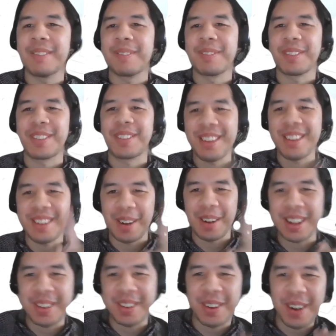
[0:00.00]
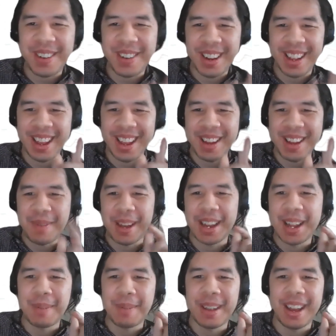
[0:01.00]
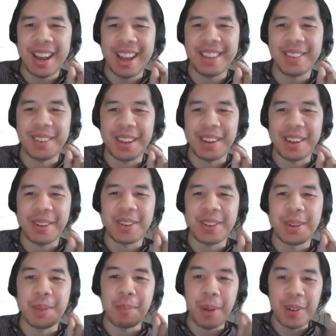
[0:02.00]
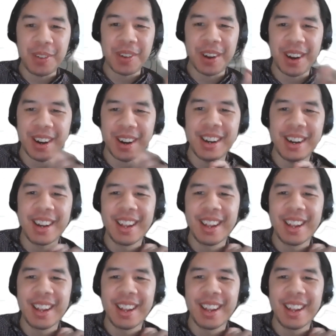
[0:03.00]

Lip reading: Jason, I'll get to your question again, but let me ask a question to Pushkar